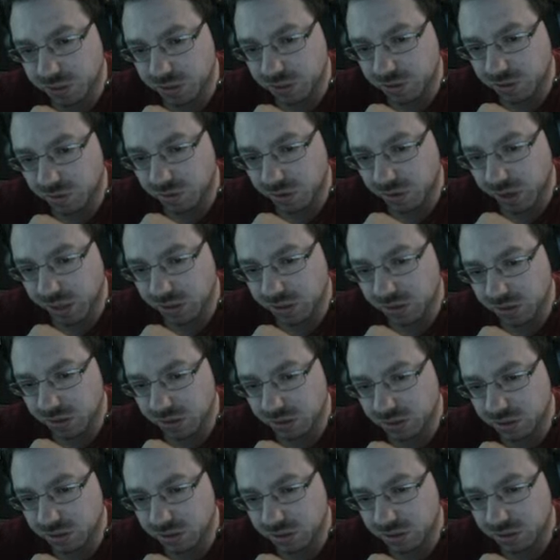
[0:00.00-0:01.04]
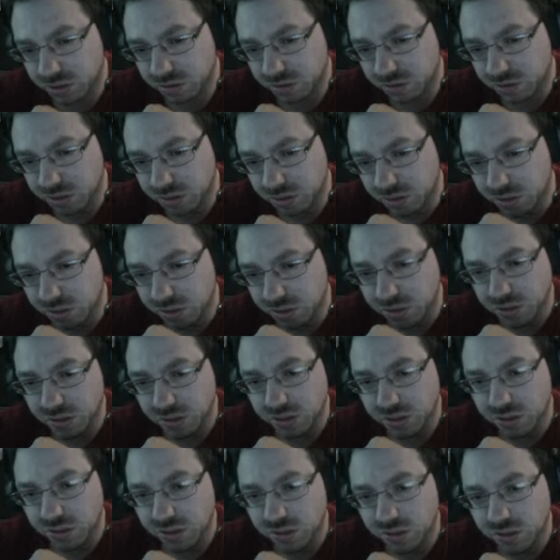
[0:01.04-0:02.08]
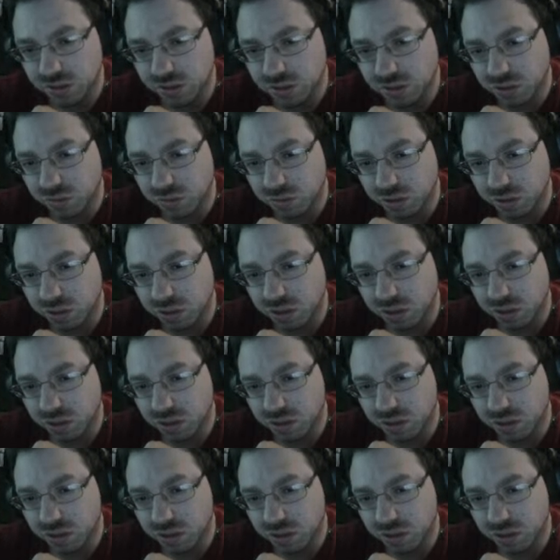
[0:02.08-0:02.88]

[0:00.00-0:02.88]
crates so that we...